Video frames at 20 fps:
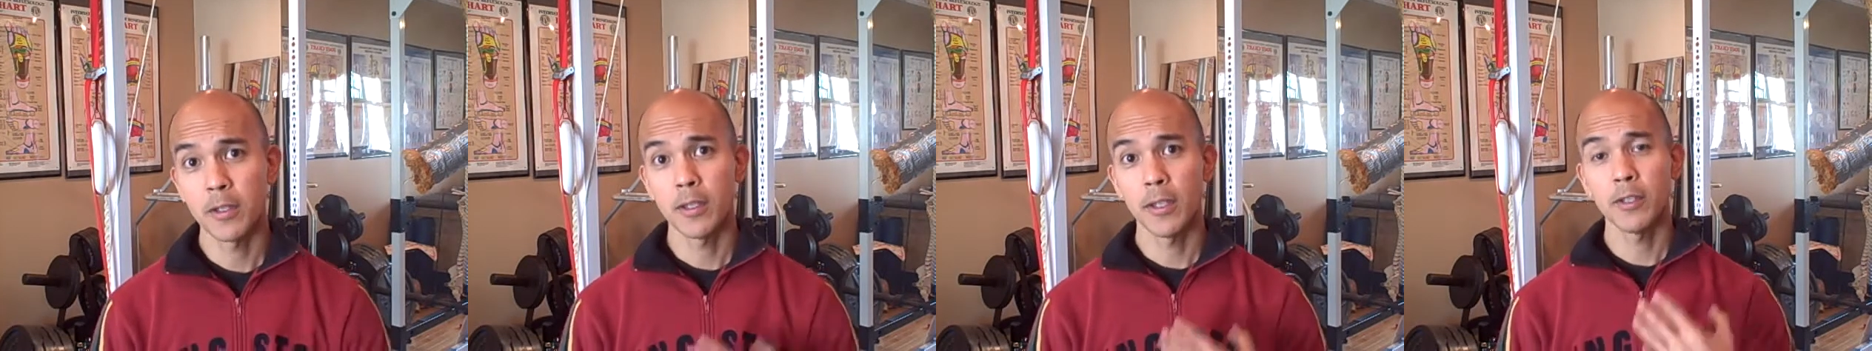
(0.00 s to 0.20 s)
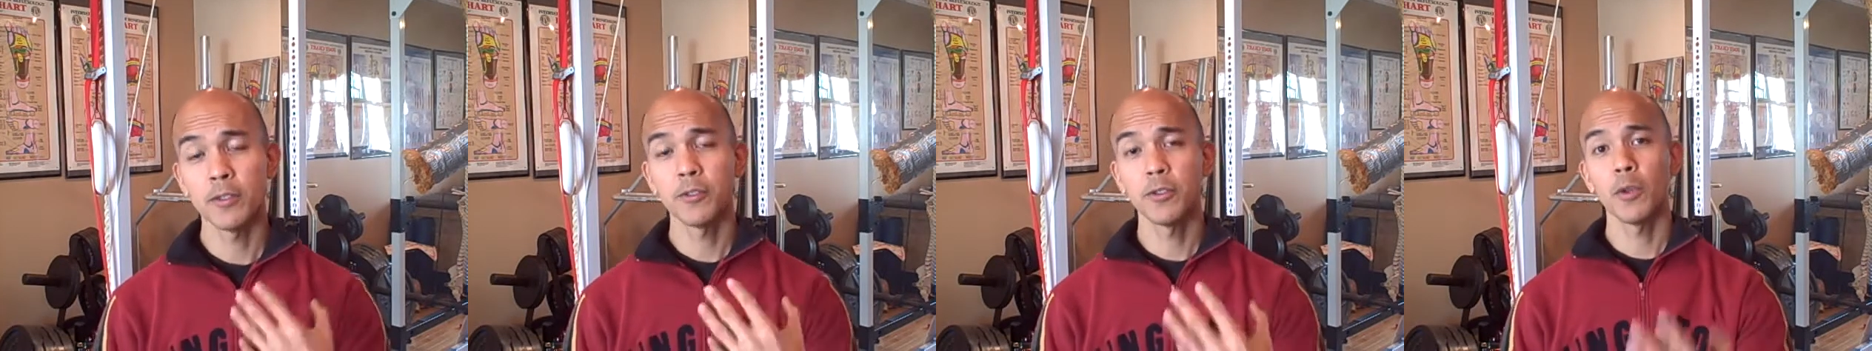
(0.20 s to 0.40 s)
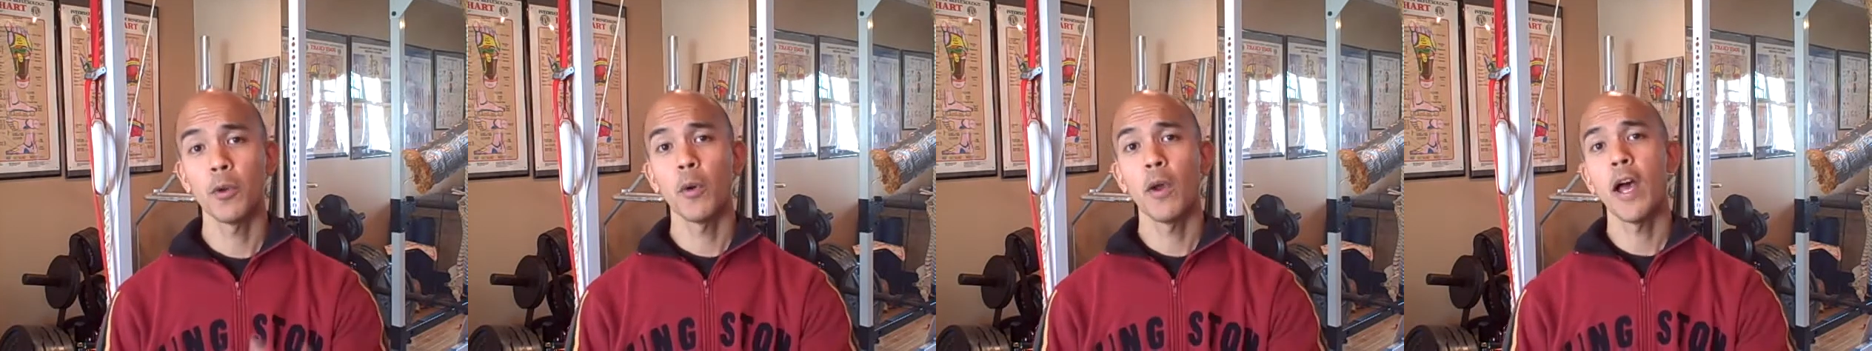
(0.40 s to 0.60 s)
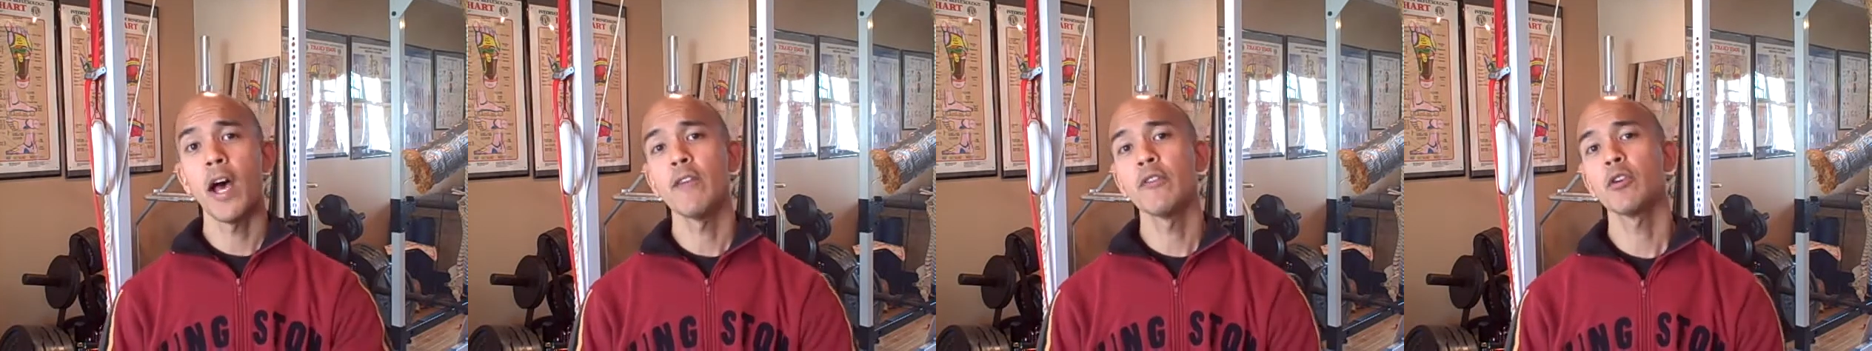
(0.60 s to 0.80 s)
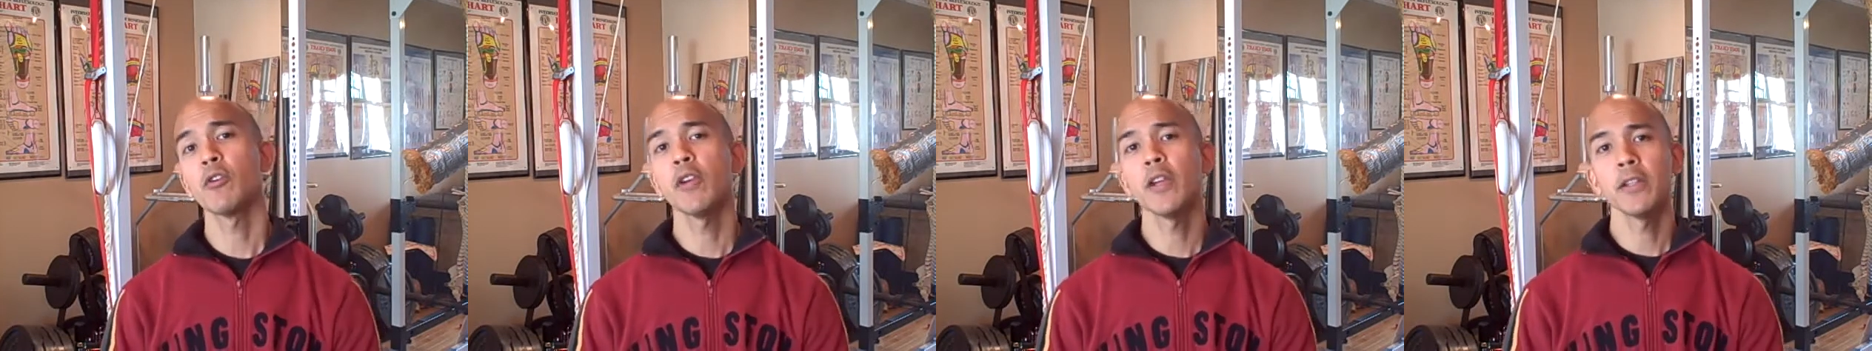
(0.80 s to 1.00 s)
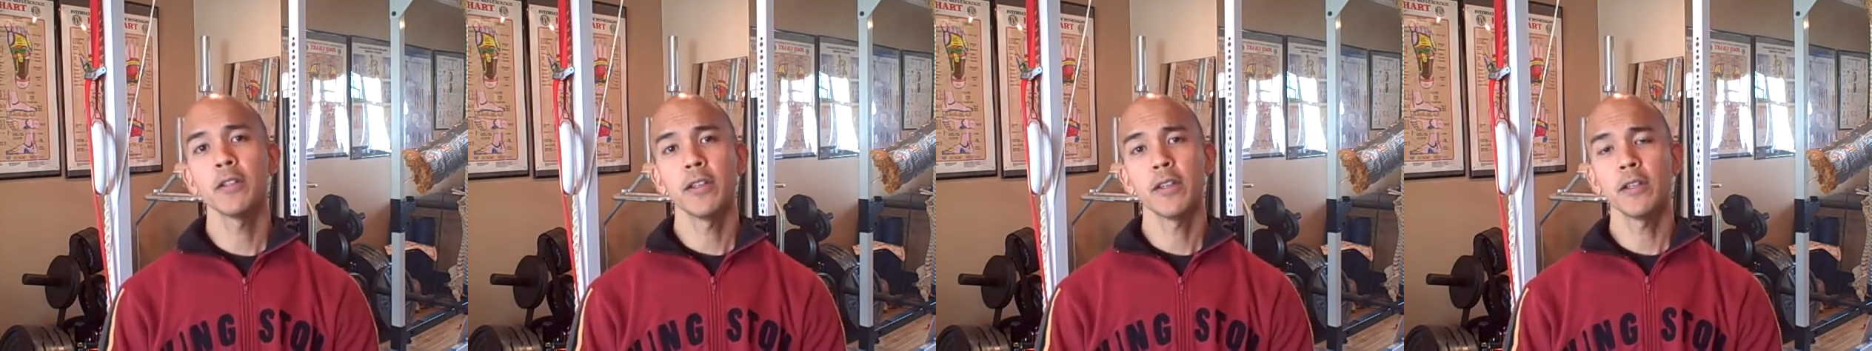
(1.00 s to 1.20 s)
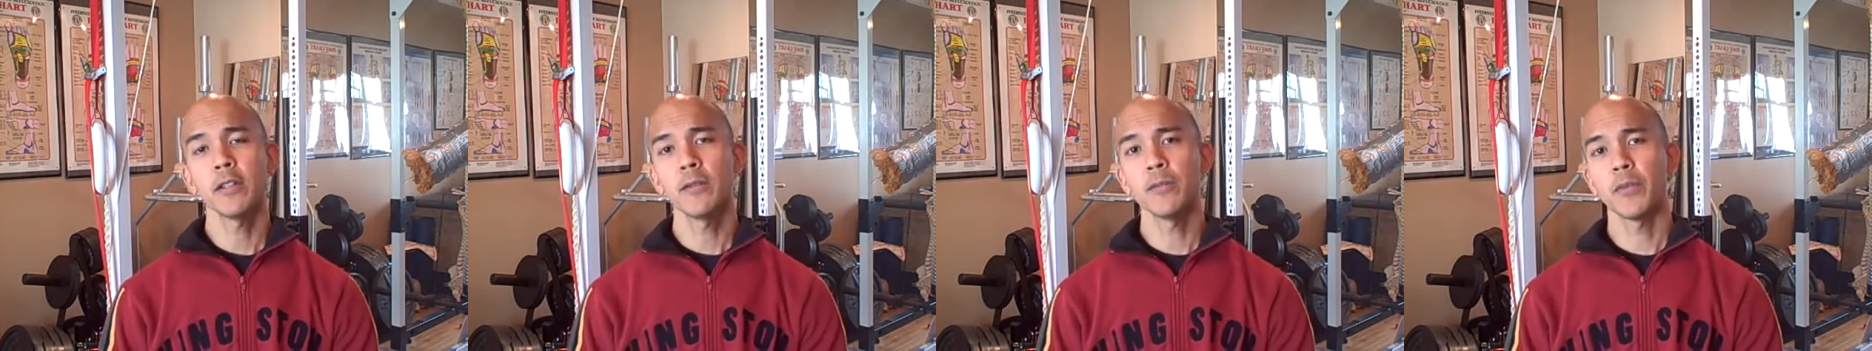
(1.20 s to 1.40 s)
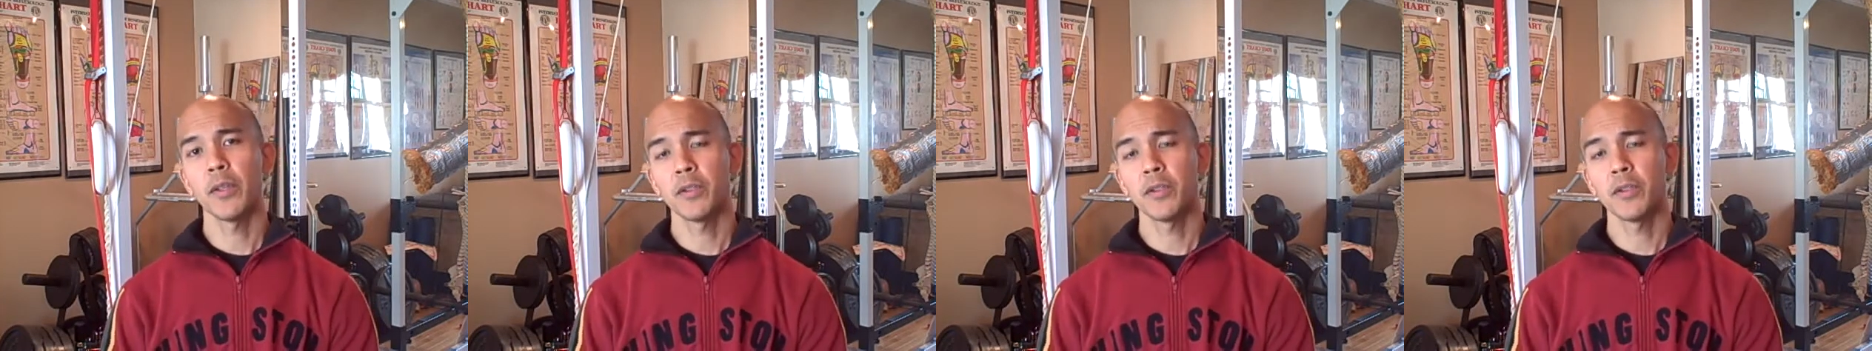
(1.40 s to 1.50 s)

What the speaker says: Okay, so have a great day.